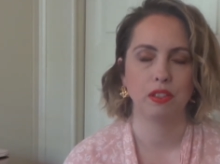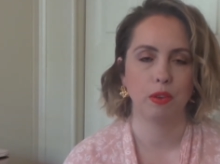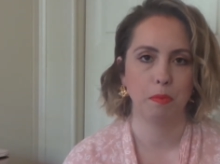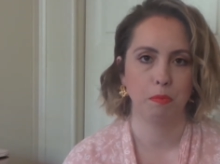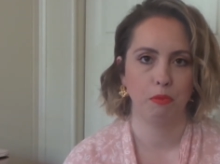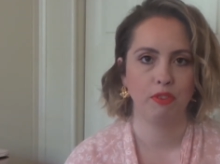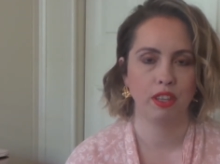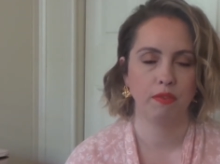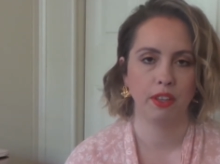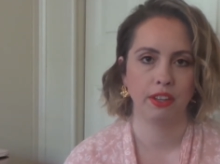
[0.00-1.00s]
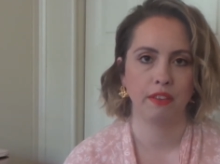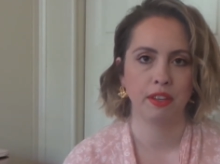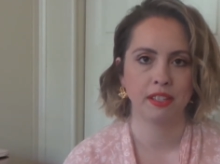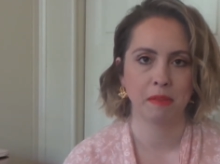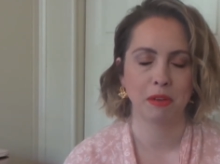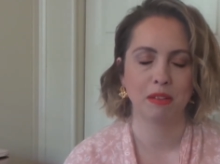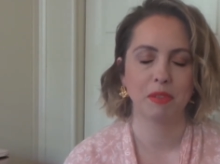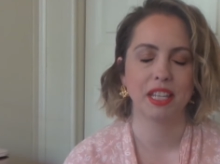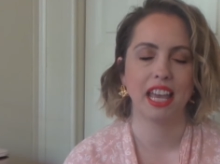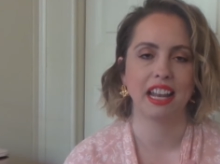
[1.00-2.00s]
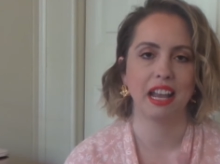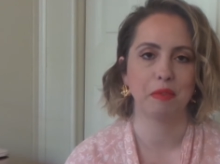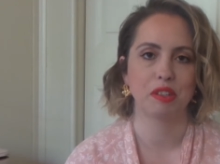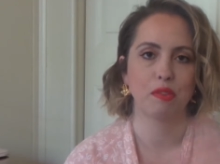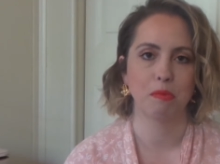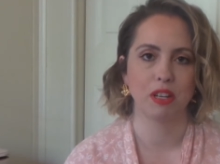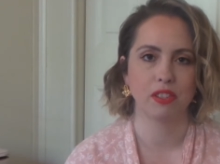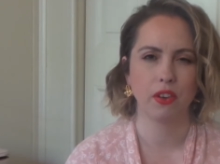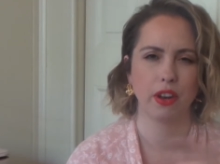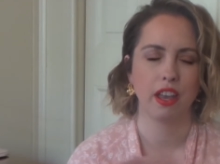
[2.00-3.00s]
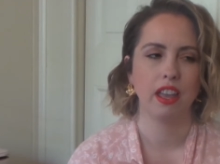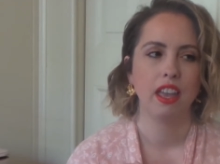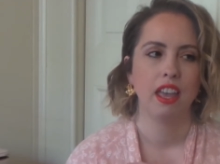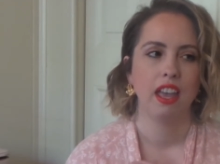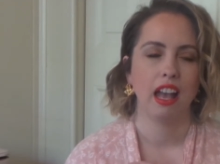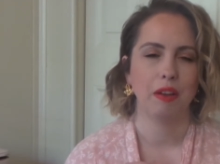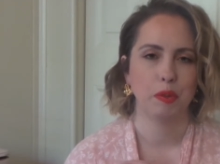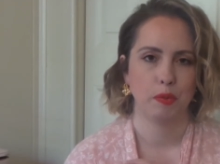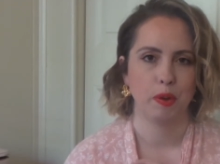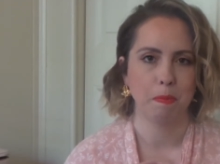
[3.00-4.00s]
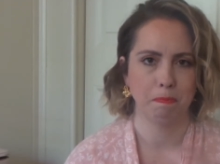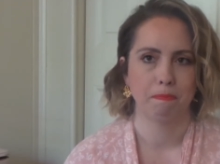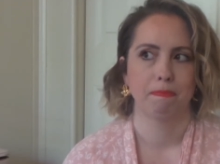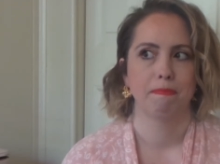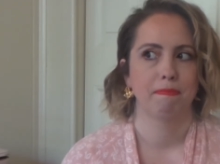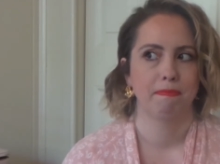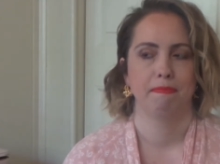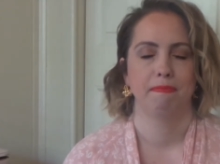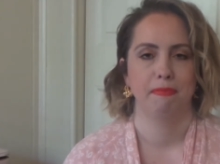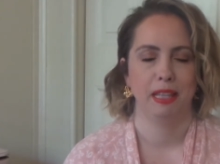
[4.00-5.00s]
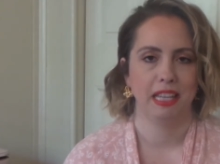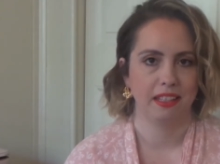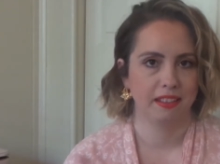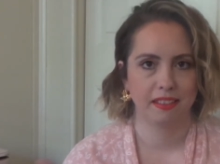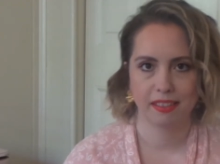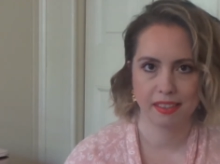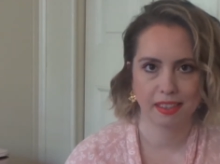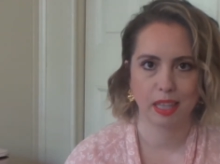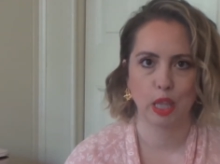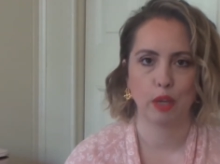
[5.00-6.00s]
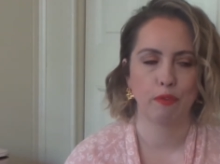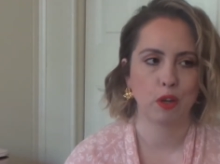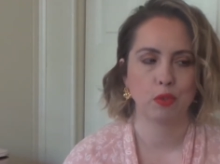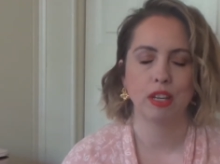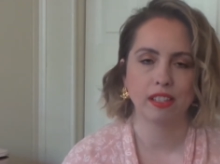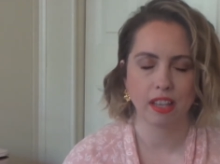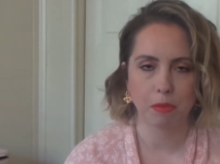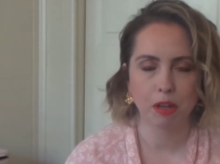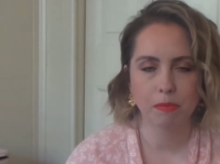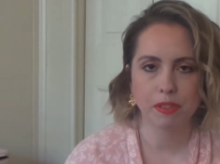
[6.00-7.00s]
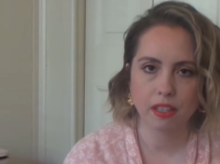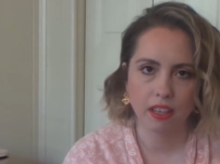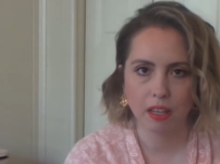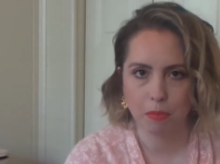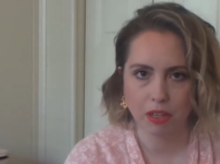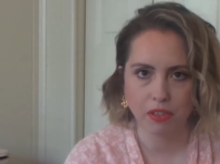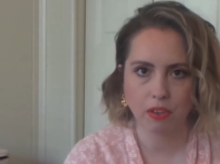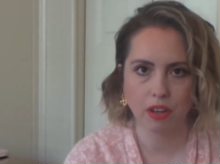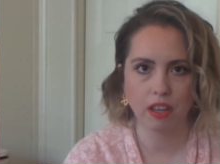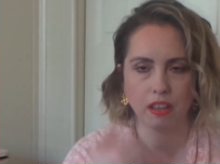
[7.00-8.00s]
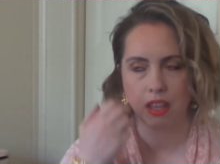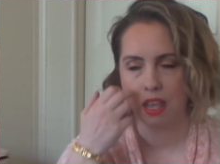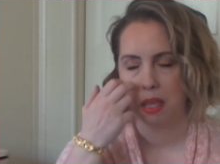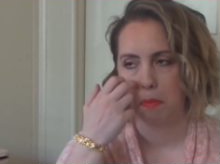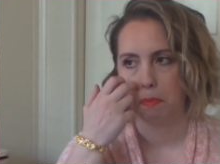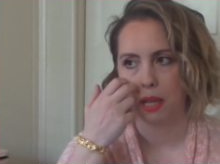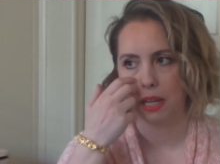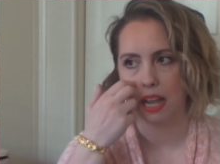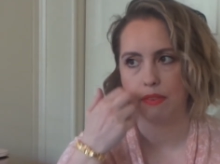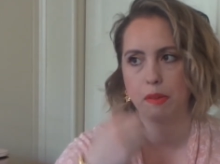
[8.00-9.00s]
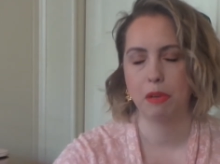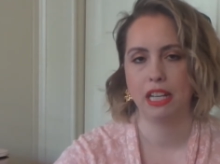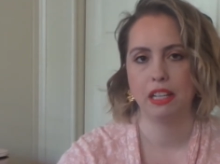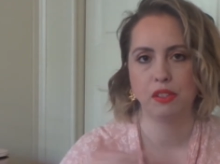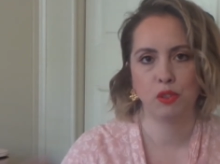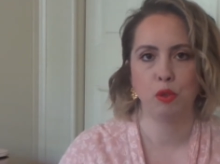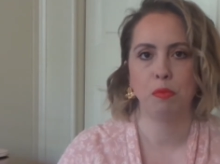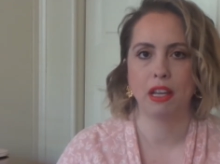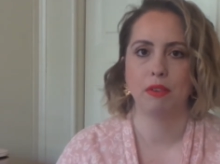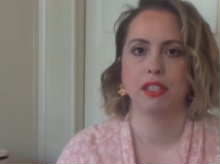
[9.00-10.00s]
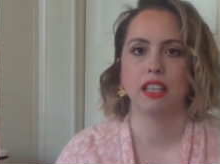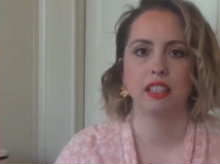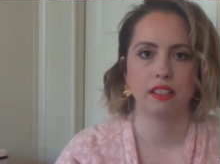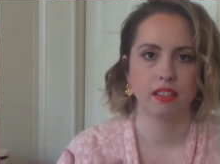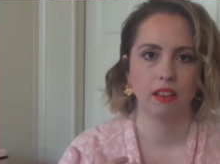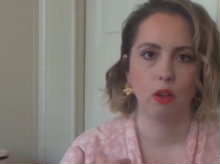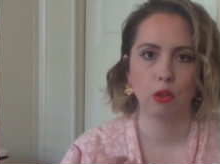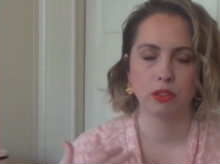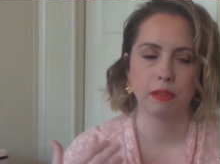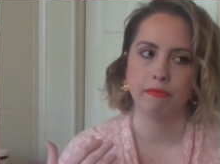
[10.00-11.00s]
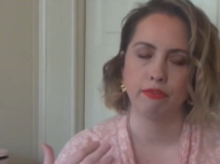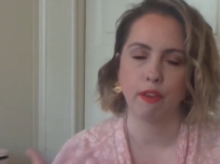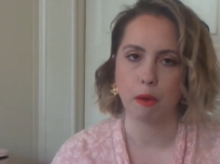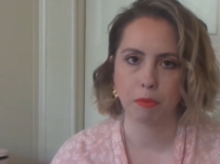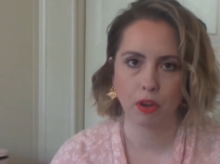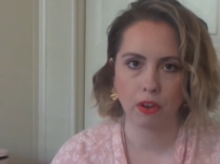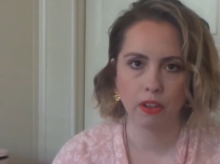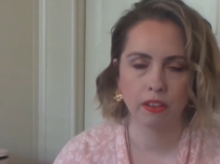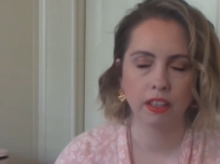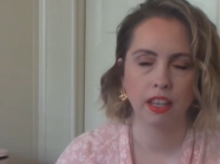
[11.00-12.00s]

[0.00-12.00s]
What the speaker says: So I moved to the Philadelphia suburbs, and I was from Minnesota. I was from like the first ring suburbs in Minnesota, but everybody assumed I was like this wholesome farm girl.